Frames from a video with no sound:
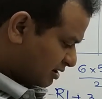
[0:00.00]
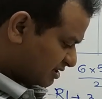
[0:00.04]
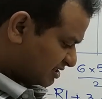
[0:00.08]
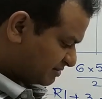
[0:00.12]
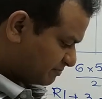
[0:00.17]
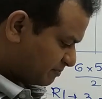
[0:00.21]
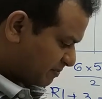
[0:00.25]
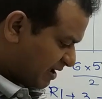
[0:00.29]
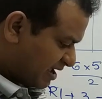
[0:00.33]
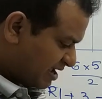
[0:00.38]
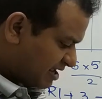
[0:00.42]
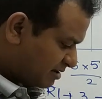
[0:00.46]

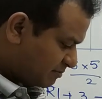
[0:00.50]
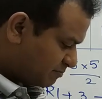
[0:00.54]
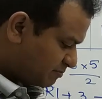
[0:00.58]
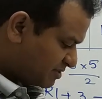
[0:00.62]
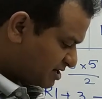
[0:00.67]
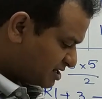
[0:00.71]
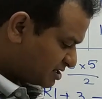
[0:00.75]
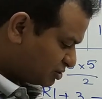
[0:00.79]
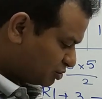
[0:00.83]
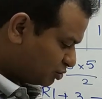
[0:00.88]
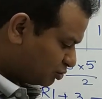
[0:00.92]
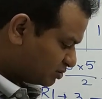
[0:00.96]
Spain
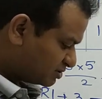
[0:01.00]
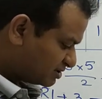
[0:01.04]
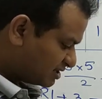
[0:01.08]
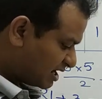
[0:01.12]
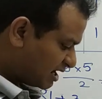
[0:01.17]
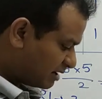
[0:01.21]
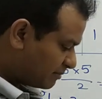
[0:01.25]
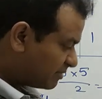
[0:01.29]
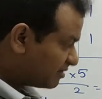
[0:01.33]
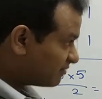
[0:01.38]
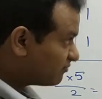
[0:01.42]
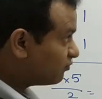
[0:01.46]
beat New
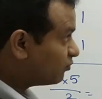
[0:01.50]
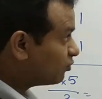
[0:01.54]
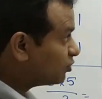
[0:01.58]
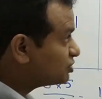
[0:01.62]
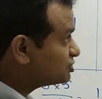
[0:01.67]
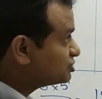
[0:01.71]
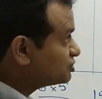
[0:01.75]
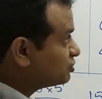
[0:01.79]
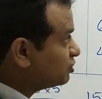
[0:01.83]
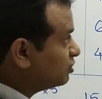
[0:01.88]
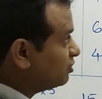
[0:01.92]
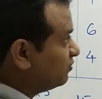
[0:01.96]
Zealand by
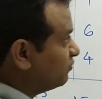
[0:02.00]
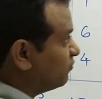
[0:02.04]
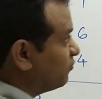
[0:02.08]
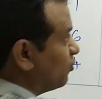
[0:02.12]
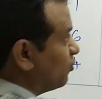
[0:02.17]
4-0.